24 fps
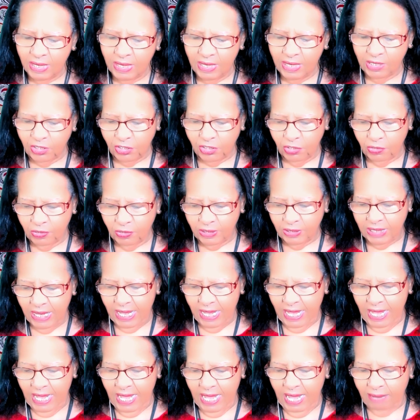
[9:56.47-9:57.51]
issues.
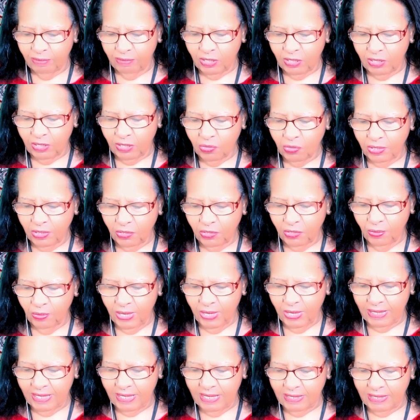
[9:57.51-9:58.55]
I'm just going to
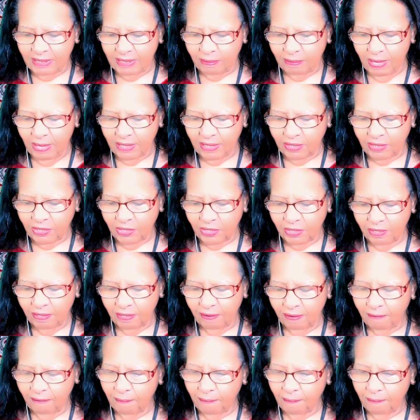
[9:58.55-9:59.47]
read this much.